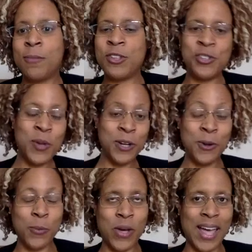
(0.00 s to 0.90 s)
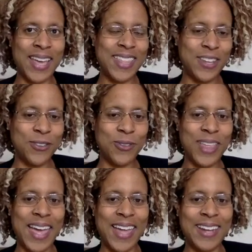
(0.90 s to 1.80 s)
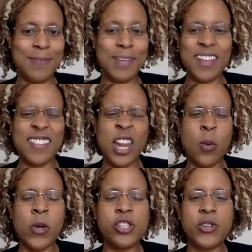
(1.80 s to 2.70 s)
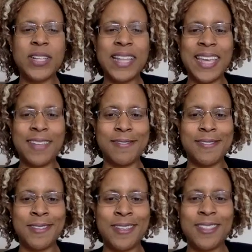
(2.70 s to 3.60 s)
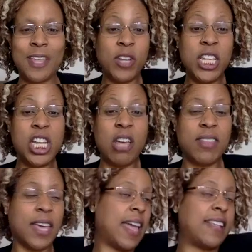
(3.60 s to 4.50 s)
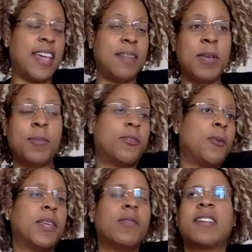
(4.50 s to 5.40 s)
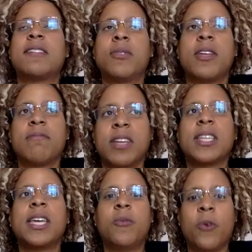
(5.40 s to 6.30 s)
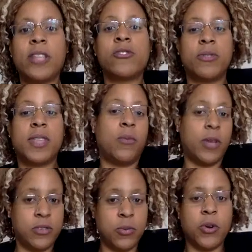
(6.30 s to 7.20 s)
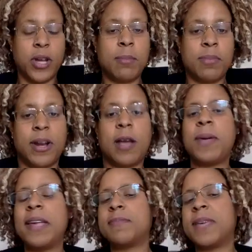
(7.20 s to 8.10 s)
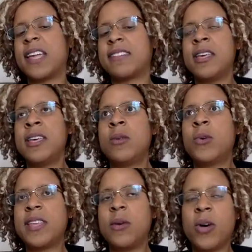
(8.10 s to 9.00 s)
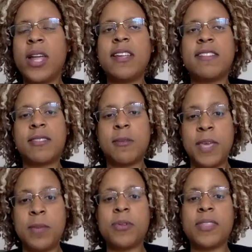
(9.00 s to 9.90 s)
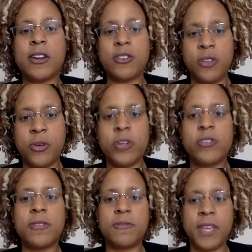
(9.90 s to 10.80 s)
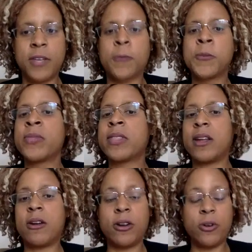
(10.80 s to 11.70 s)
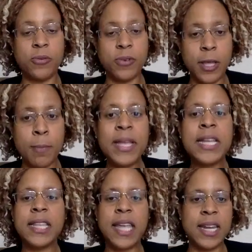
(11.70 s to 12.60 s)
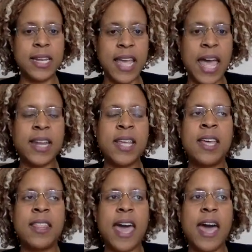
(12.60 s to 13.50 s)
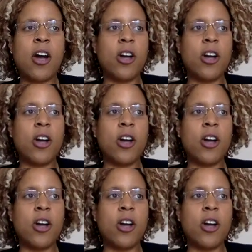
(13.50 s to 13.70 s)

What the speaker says: But you want to know why they do that? Because they don't want you to leave. They really don't. And people don't believe it. No, they really want to. They want to work at burnout pace, because what they want is the people that are newer to the field, that aren't overly opinionated yet, that